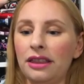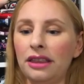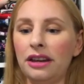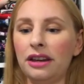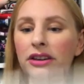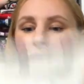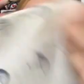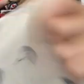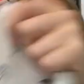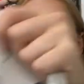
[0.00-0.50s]

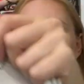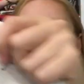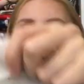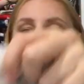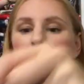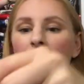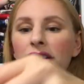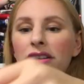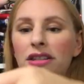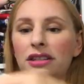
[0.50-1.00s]
There is
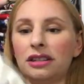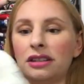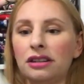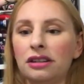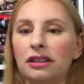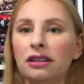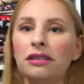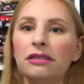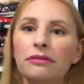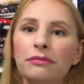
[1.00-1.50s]

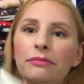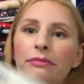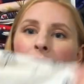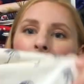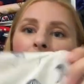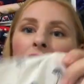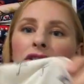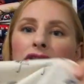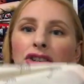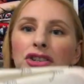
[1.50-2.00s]
not
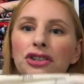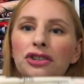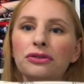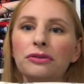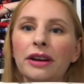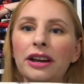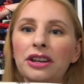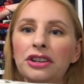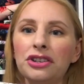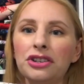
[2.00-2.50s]
much
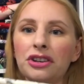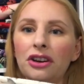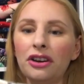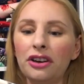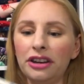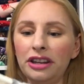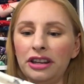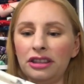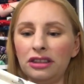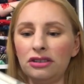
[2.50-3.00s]
stretch
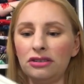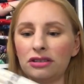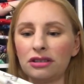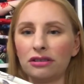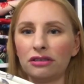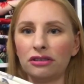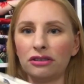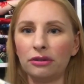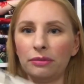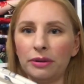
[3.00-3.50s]
on it. There's a
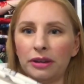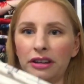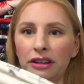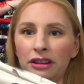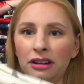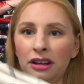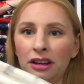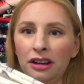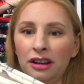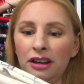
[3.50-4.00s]
little
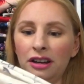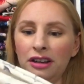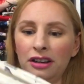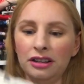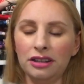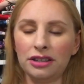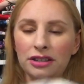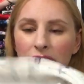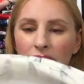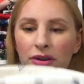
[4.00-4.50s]
bit.
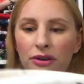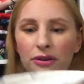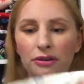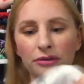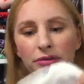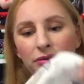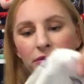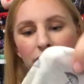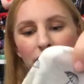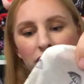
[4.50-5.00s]

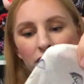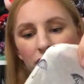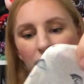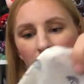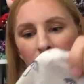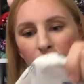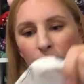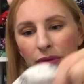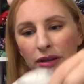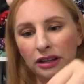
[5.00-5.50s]
So
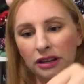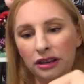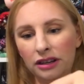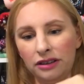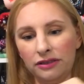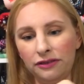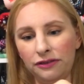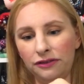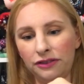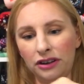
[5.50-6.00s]
it'll
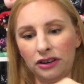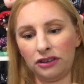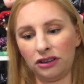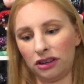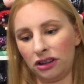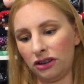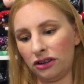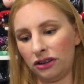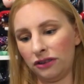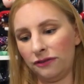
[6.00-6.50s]
be
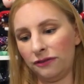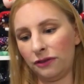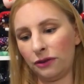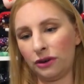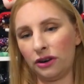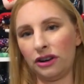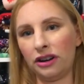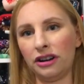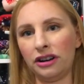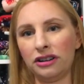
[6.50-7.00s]
fairly good
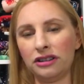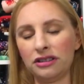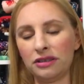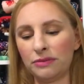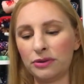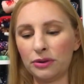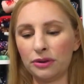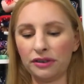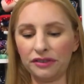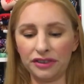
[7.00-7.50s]
for
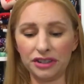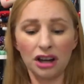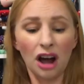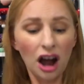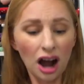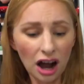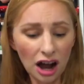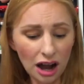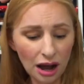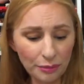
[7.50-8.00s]
some sort of a
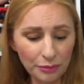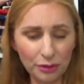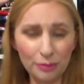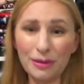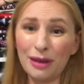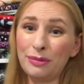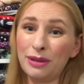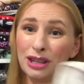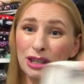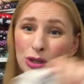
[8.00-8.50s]
top or
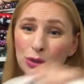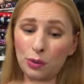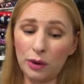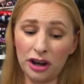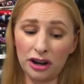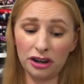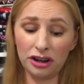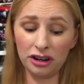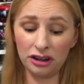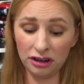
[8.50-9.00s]
maybe a
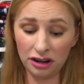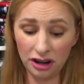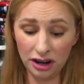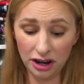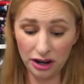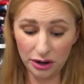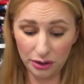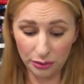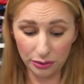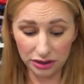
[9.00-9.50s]
sweater
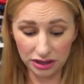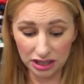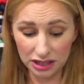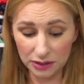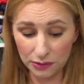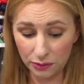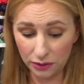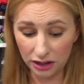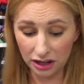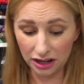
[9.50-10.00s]
with
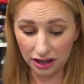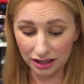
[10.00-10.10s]
this one